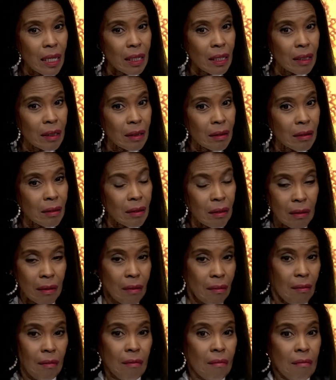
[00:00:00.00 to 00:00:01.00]
It is
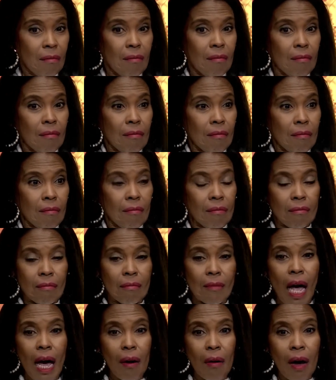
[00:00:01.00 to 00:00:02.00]
absolutely a
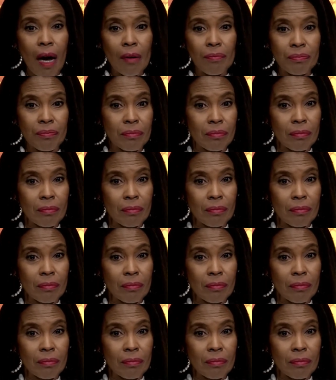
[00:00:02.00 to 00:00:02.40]
positive,